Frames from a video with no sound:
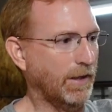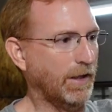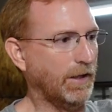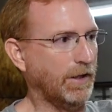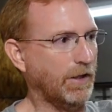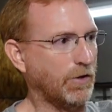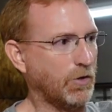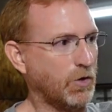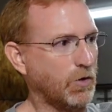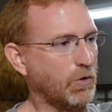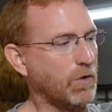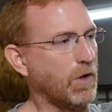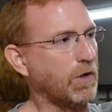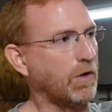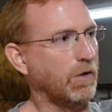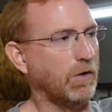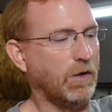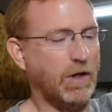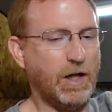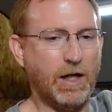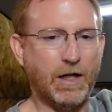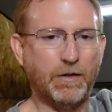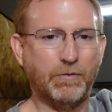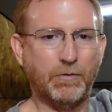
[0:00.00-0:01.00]
and then struck a
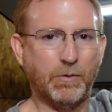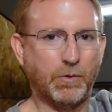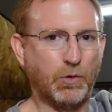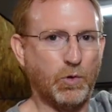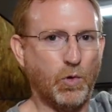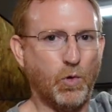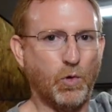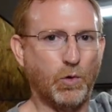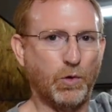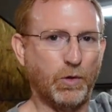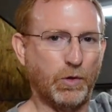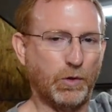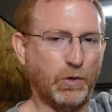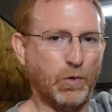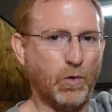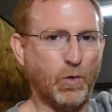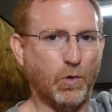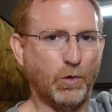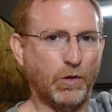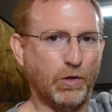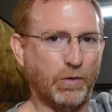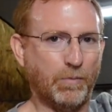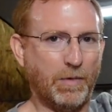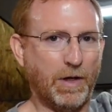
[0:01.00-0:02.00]
line from corner to
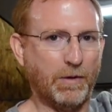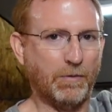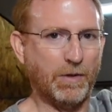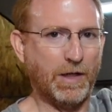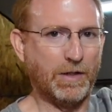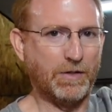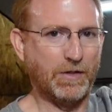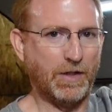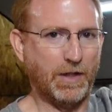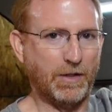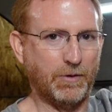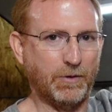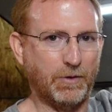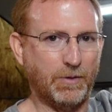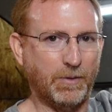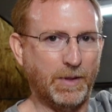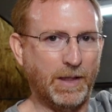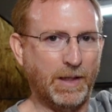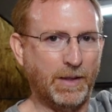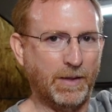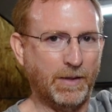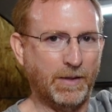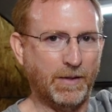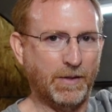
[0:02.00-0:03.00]
corner in my rectangle.
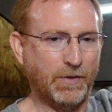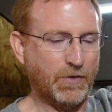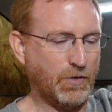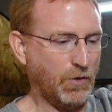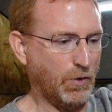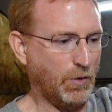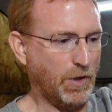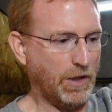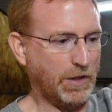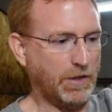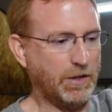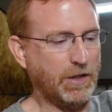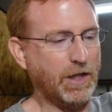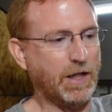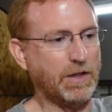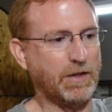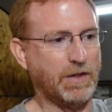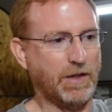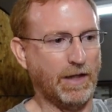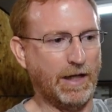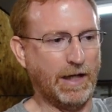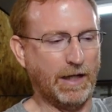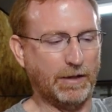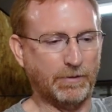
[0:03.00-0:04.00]
So I
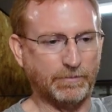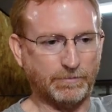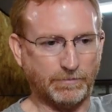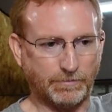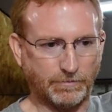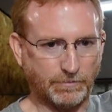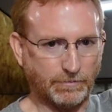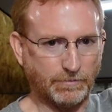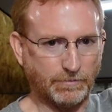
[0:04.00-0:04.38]
cut that